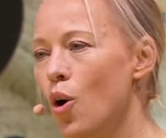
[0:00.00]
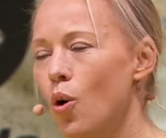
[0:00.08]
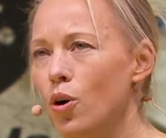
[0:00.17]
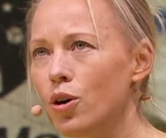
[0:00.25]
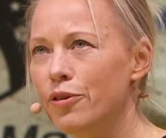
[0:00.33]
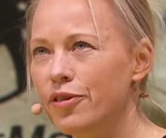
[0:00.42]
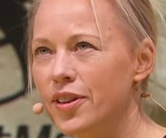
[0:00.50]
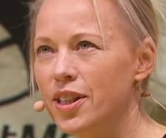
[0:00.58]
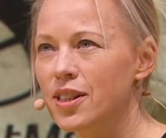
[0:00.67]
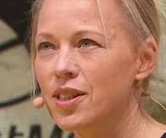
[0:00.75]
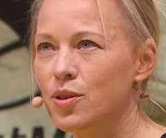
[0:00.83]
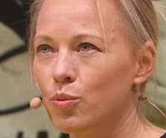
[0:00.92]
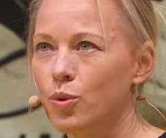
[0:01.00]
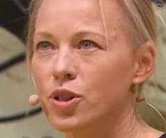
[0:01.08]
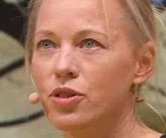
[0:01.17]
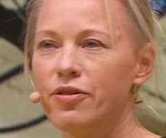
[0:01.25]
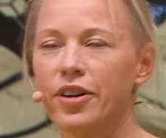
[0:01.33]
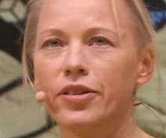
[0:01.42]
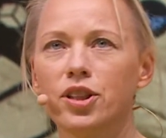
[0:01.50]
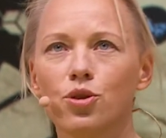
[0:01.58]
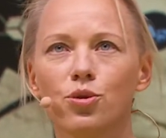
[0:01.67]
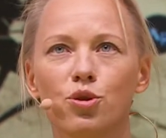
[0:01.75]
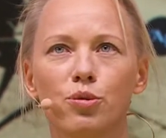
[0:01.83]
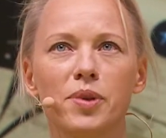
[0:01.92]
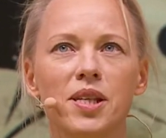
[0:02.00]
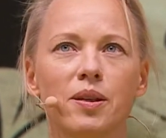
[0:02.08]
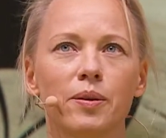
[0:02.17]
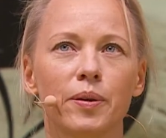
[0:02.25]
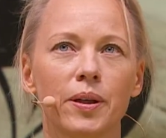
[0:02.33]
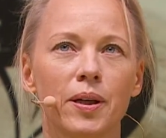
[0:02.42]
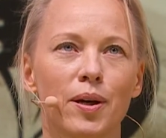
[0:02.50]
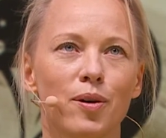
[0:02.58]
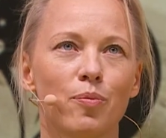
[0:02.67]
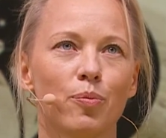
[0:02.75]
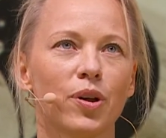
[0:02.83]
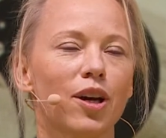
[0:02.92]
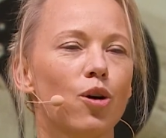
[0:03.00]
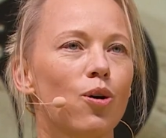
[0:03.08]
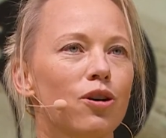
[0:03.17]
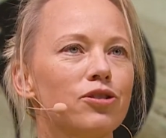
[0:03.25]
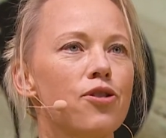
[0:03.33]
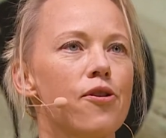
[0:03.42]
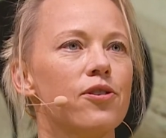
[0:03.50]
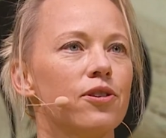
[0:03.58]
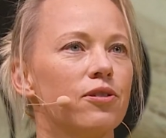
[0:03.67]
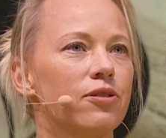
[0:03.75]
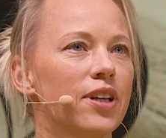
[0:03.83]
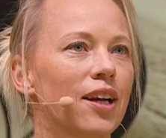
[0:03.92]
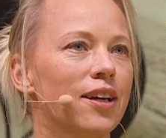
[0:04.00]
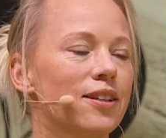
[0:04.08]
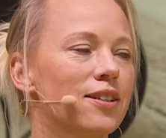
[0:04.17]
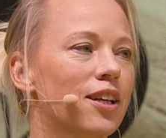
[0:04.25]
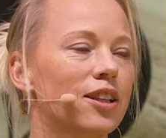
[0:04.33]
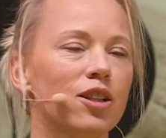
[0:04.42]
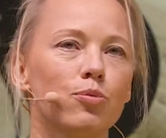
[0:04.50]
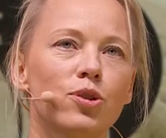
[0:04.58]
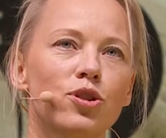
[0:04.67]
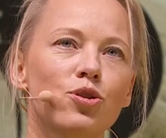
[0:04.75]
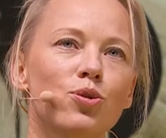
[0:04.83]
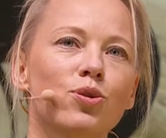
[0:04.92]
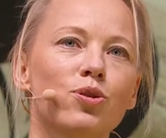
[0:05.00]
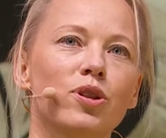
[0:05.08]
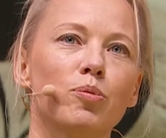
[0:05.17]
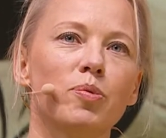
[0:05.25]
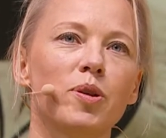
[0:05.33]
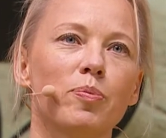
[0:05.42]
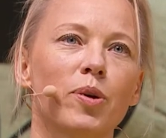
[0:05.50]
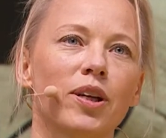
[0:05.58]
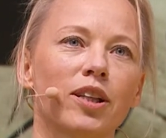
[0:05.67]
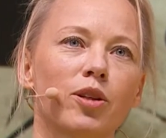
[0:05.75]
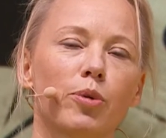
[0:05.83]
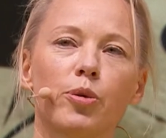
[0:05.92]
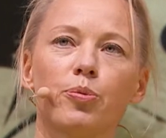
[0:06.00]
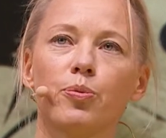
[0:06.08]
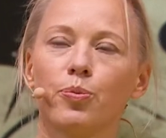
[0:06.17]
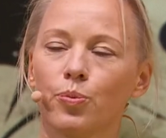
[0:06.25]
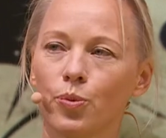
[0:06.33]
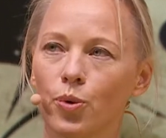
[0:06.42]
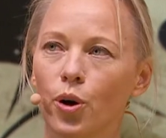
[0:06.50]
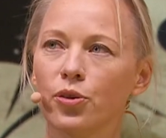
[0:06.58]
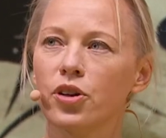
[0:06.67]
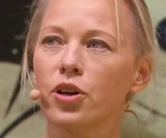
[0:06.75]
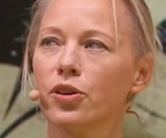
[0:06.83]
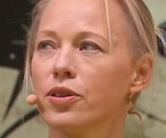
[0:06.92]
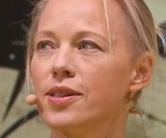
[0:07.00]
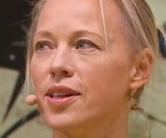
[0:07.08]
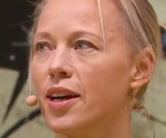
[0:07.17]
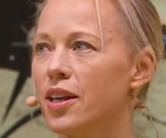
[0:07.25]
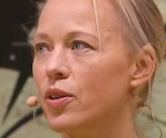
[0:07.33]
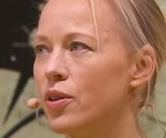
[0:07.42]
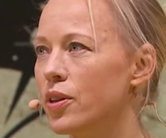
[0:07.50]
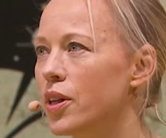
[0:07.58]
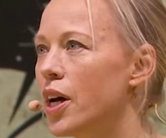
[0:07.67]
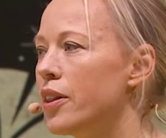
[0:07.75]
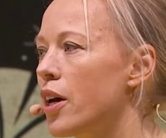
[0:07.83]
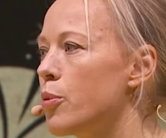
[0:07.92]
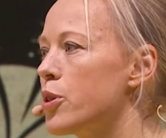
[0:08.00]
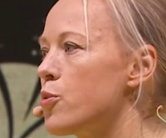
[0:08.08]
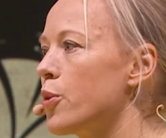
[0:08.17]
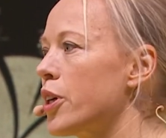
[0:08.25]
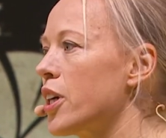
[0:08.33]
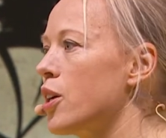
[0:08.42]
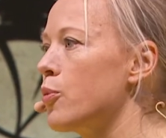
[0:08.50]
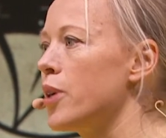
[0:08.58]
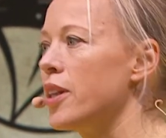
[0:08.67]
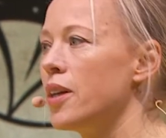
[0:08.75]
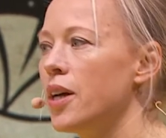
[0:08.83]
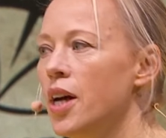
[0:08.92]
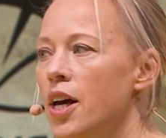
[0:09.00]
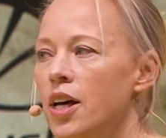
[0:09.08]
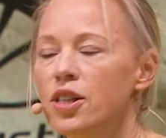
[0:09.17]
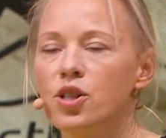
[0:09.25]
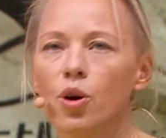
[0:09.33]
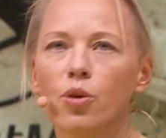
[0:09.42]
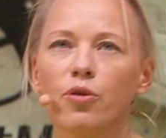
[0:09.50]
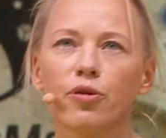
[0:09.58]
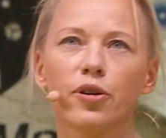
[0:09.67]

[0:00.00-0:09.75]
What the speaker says: all of this was very new to me. But I also realized that it was new to the people that were on the other side and I was working with. So,